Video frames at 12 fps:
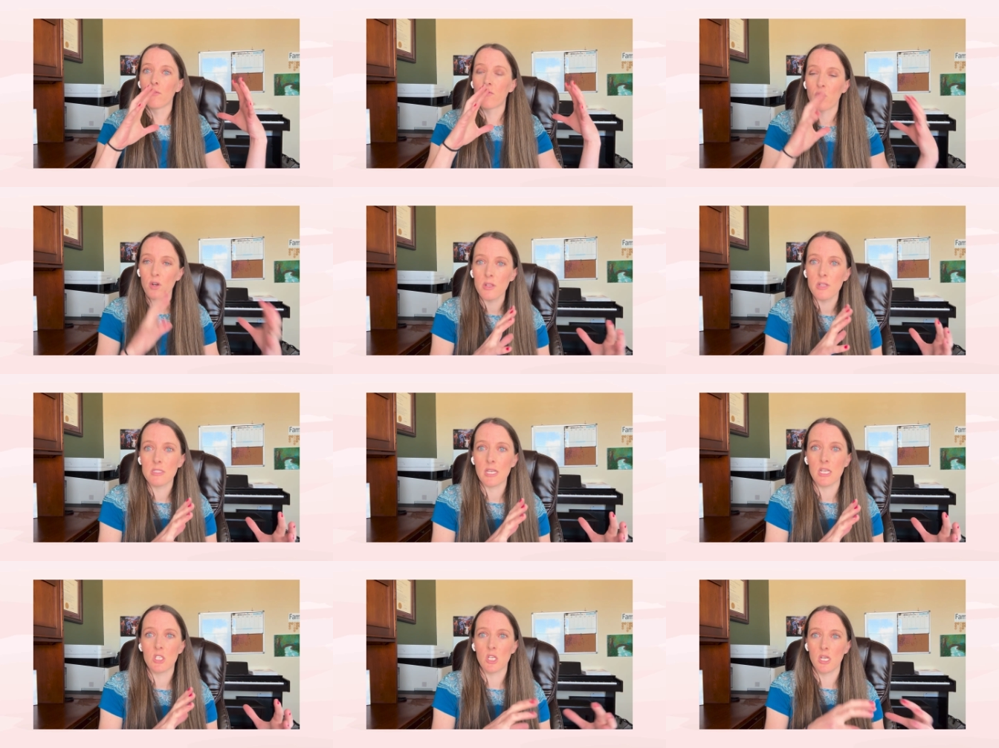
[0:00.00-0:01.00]

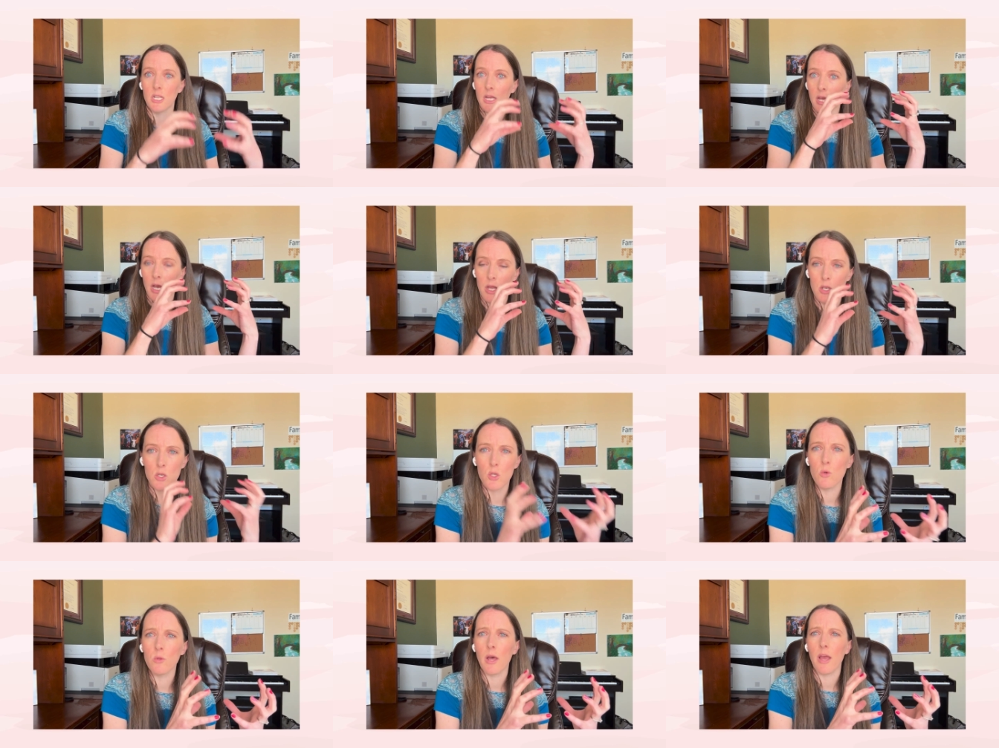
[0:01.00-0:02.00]
fertilization, a
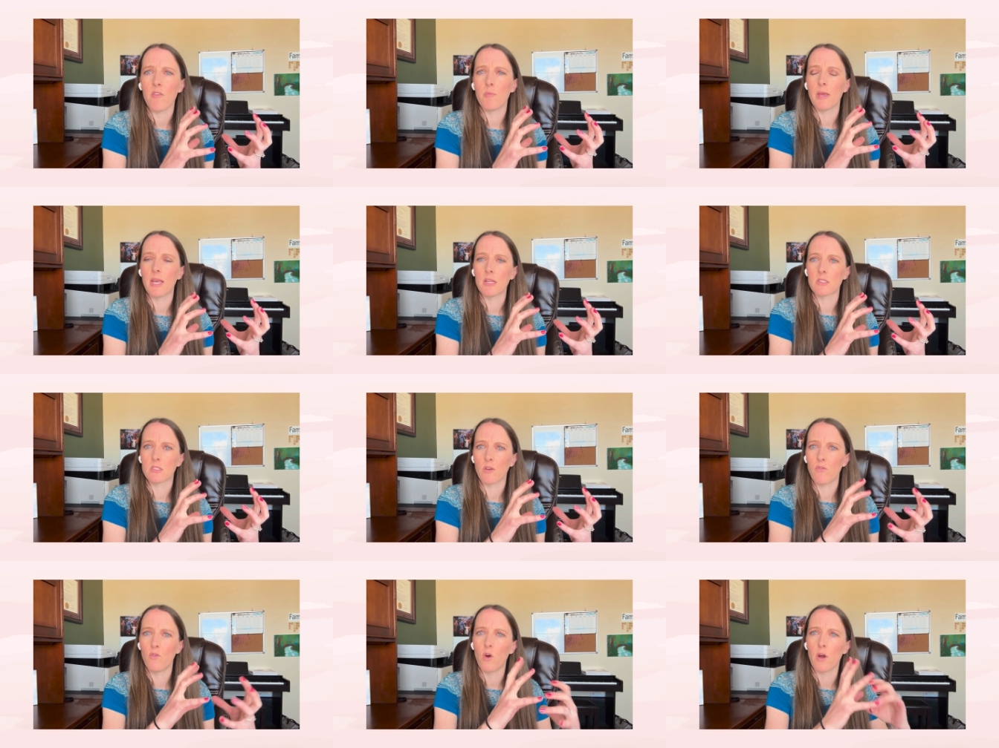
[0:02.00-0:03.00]
new life begins to
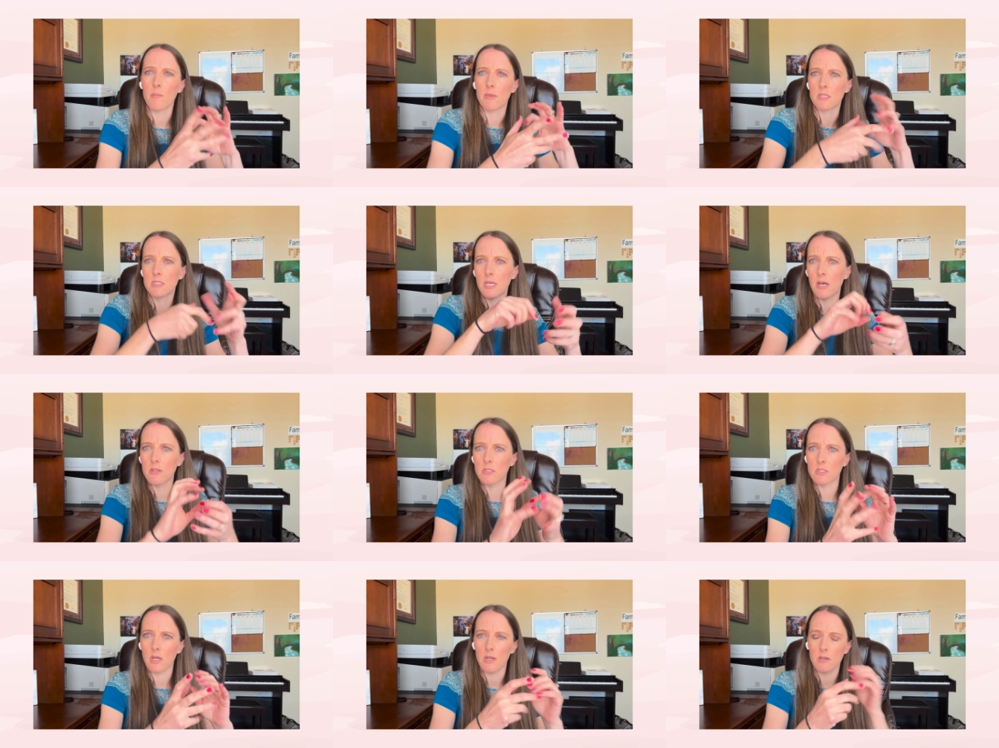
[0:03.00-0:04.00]
form, the cells
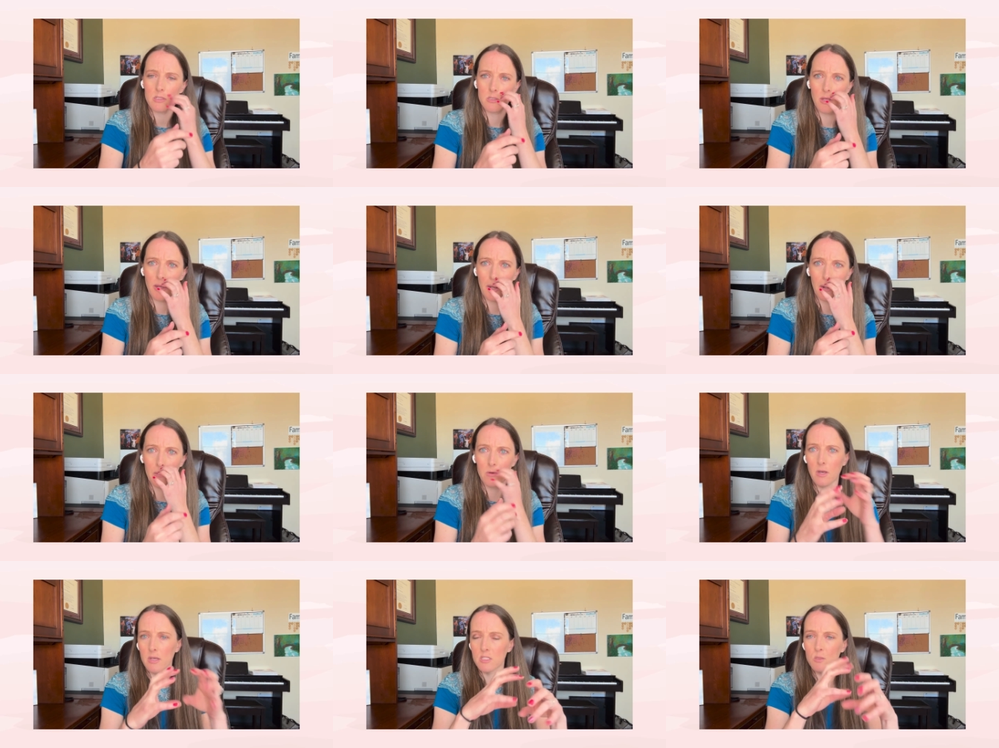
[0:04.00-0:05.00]
start,
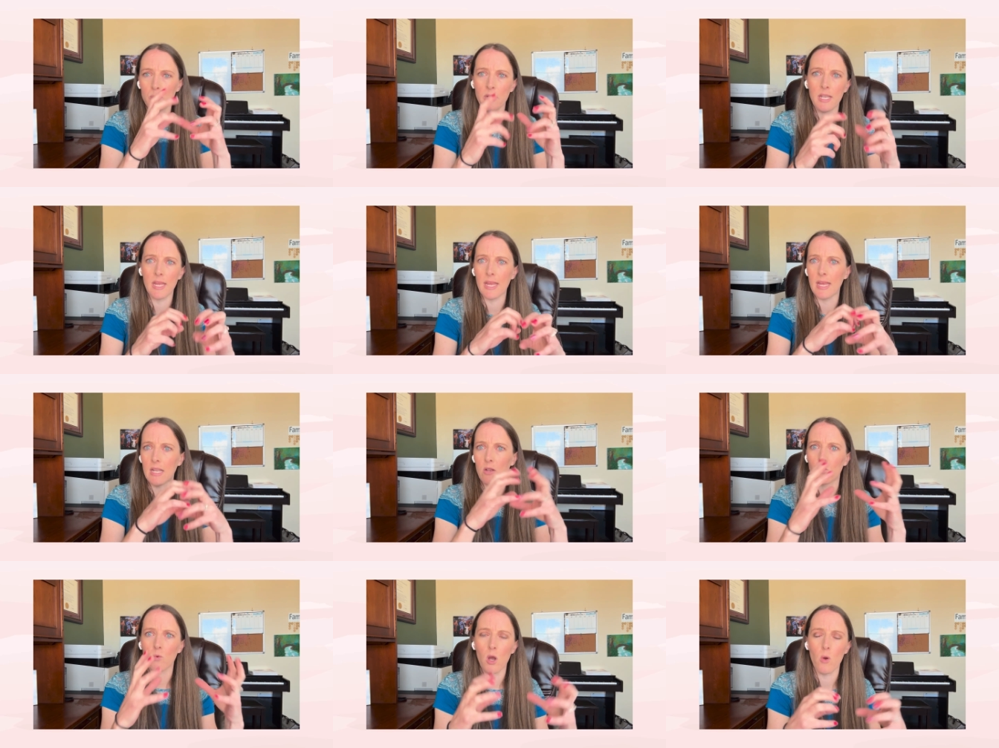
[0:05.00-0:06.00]
splitting and
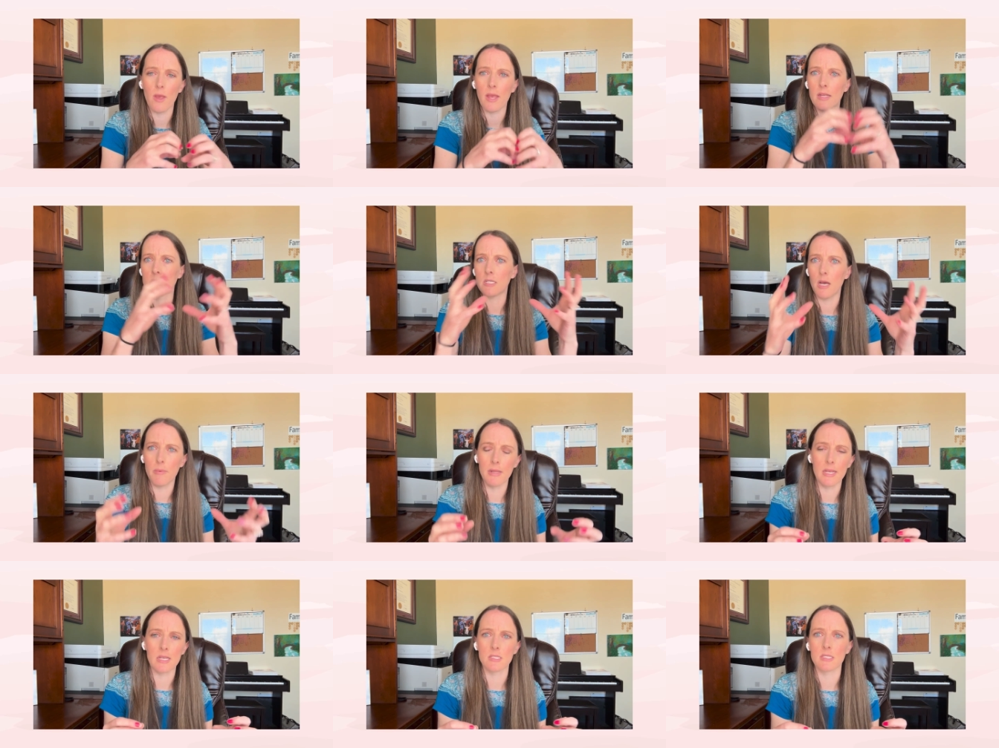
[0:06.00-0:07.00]
growing and
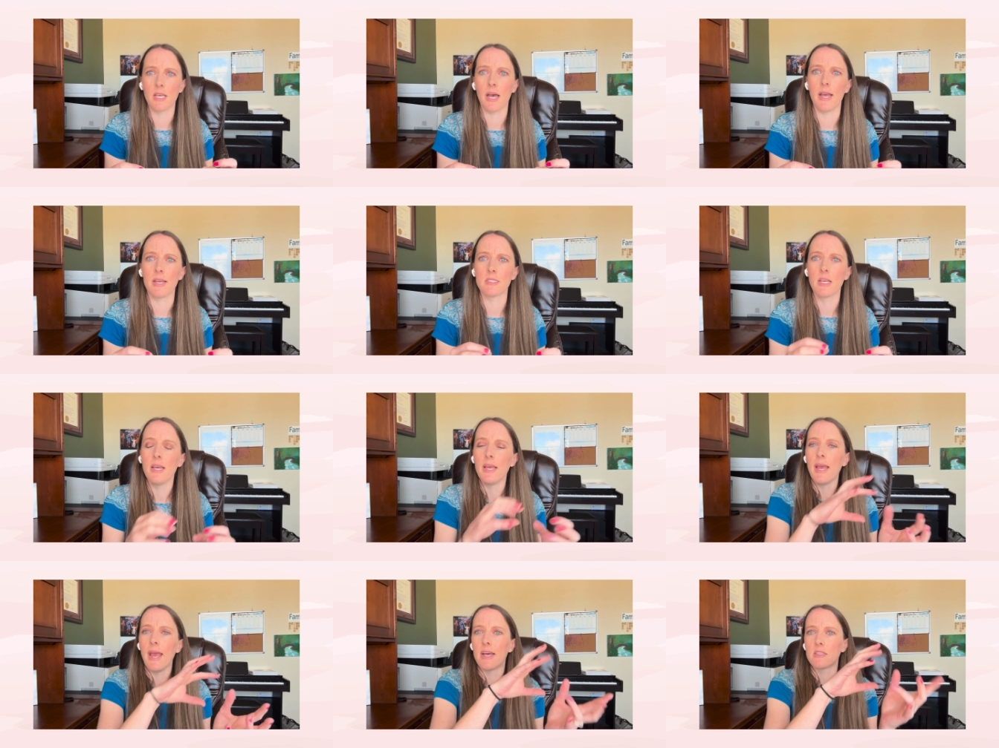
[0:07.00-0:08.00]
doubling in size
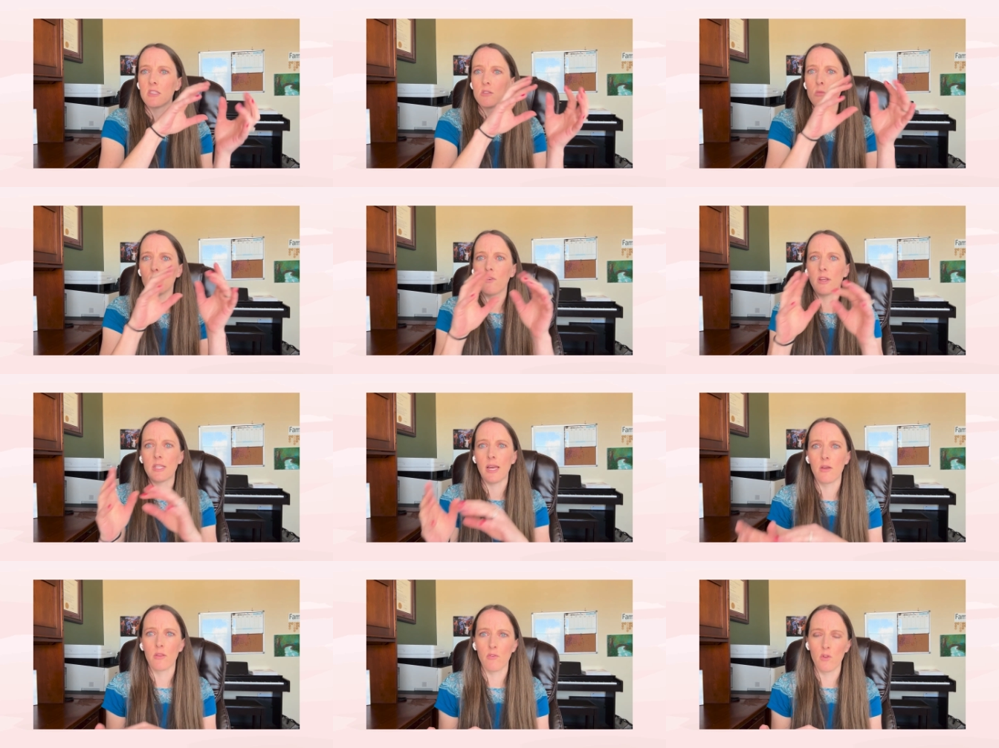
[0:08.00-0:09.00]
as it's moving
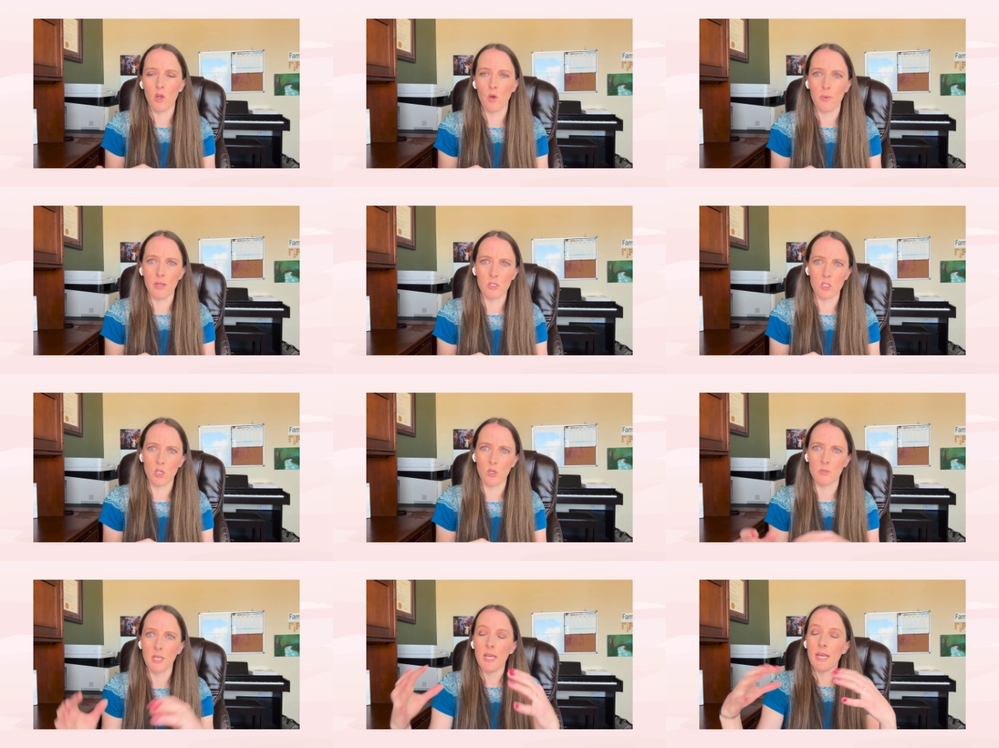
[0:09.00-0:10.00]
down the fallopian
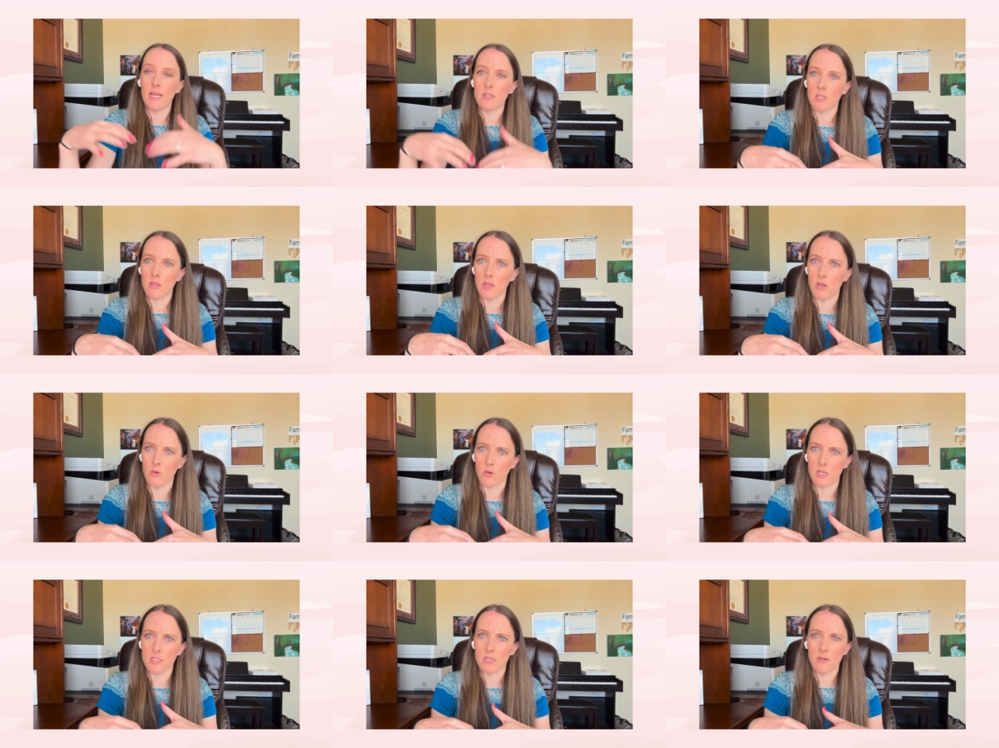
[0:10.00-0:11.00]
tubes into the
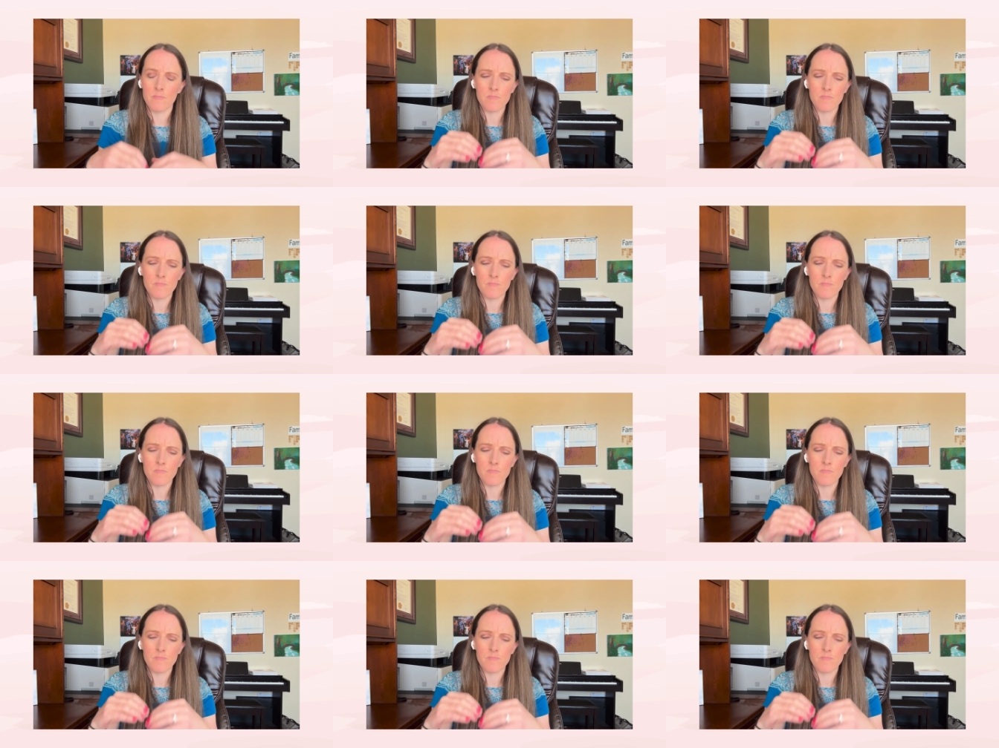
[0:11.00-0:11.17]
uterus.